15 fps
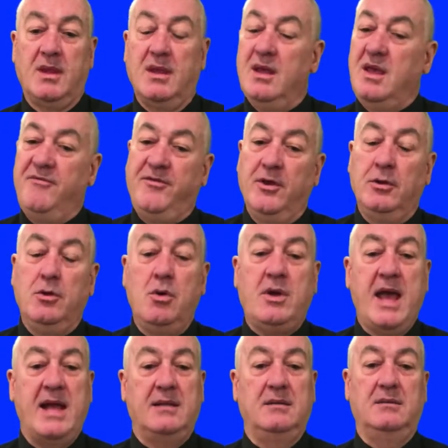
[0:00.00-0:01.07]
if you look
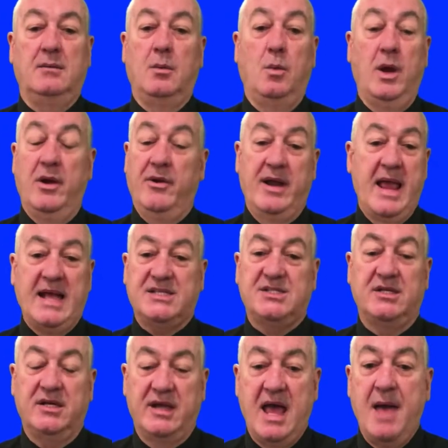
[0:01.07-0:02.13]
at where an
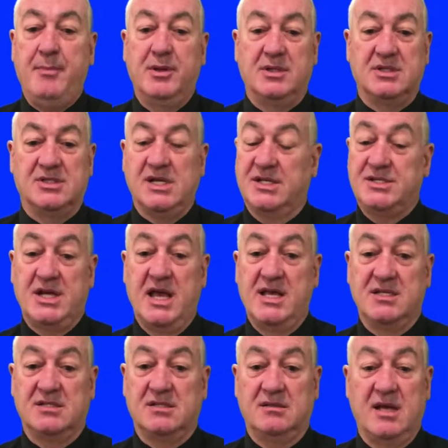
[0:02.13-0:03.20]
accident happened, such
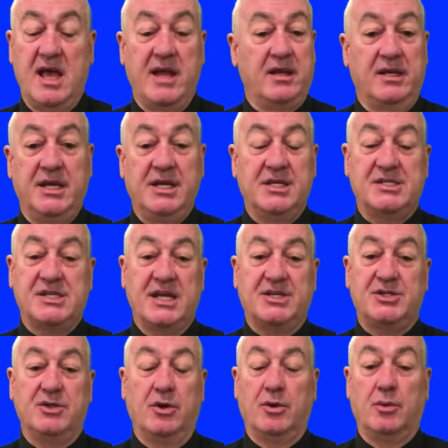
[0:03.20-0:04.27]
as at an
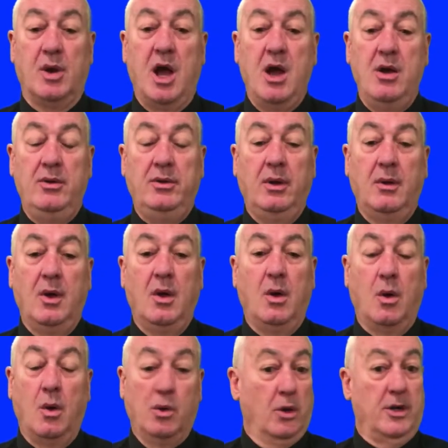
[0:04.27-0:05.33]
intersection on a road
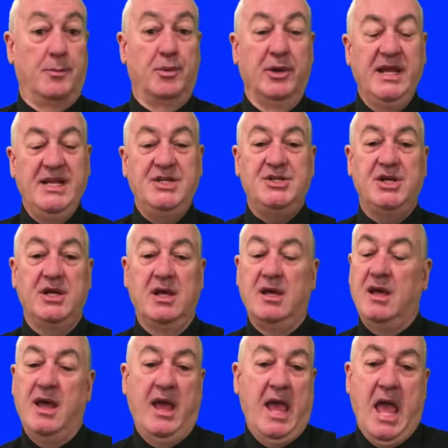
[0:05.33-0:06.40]
or on a bridge,
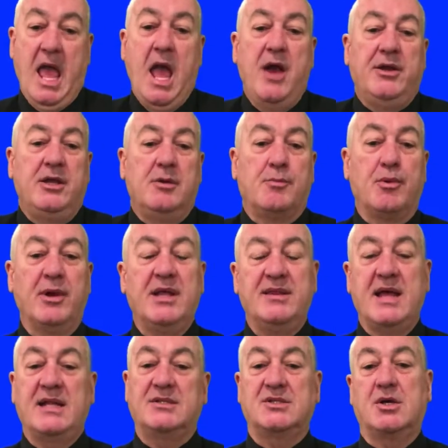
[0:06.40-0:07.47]
how do you bring
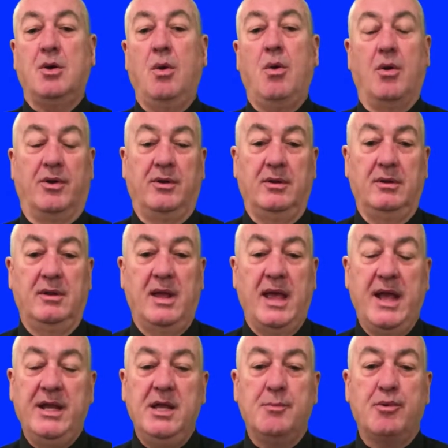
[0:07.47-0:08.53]
that to court?
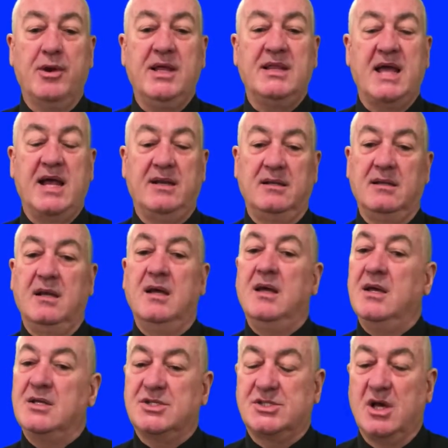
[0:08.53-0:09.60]
How do you bring that
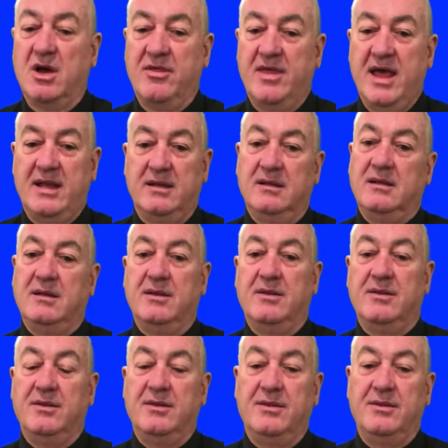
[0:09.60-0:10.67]
so that
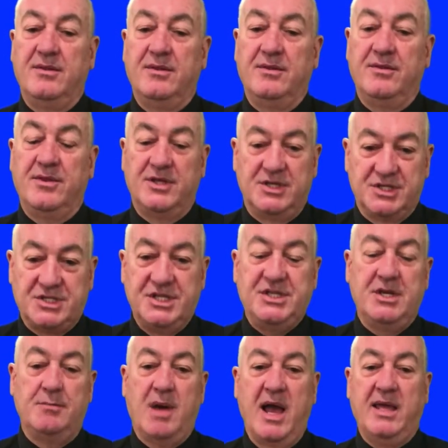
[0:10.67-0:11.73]
the
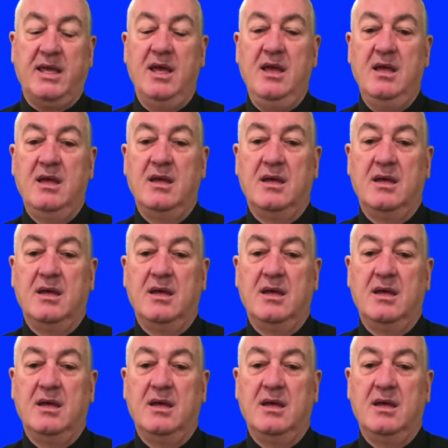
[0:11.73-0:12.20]
decision maker